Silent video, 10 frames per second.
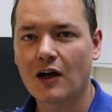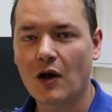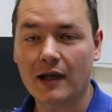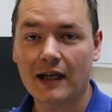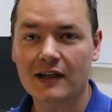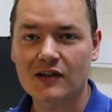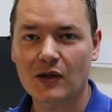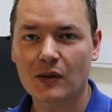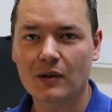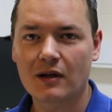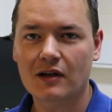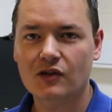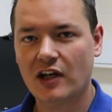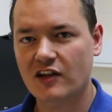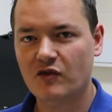Okay, so
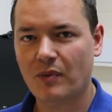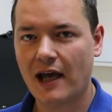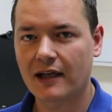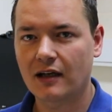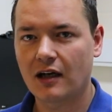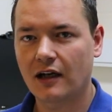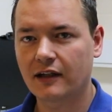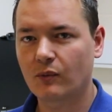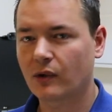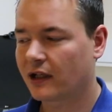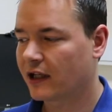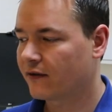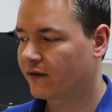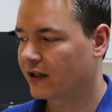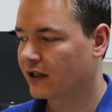change of plan. I didn't want to
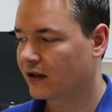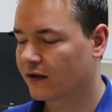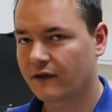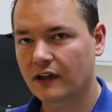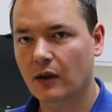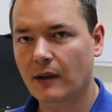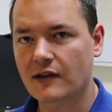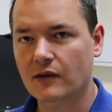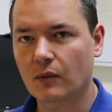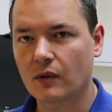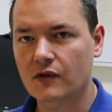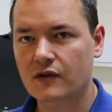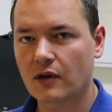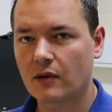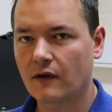leave the uh, video as it was,
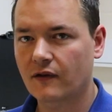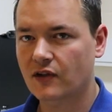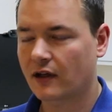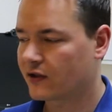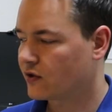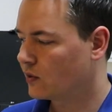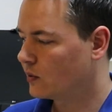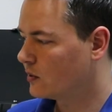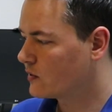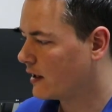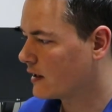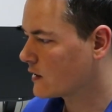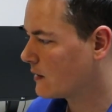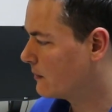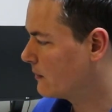so I've decided to take
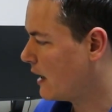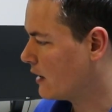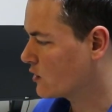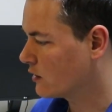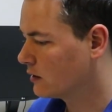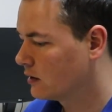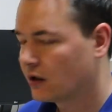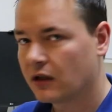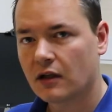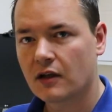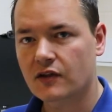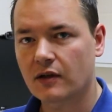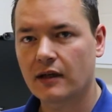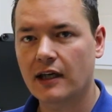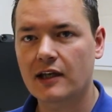some action. So
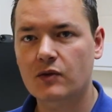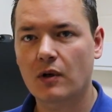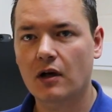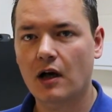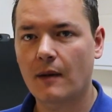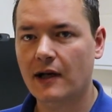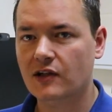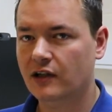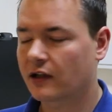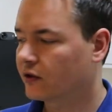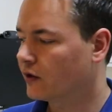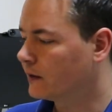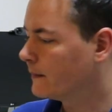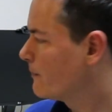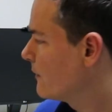here's what I'm actually going to do.